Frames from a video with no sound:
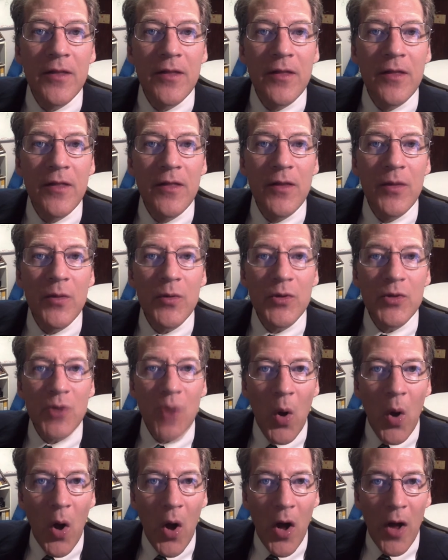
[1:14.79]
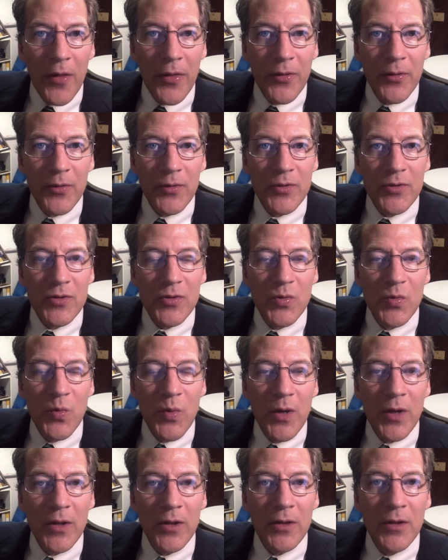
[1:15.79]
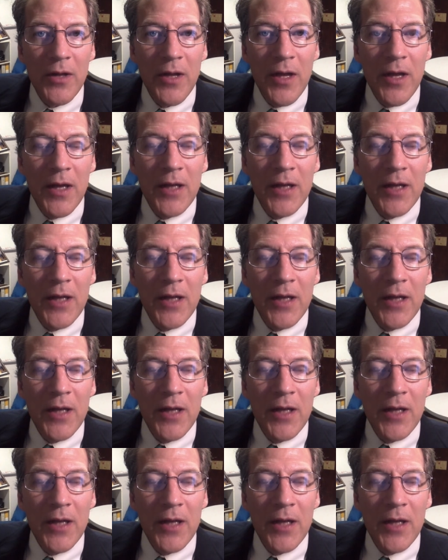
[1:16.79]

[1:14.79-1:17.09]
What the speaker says: those authors will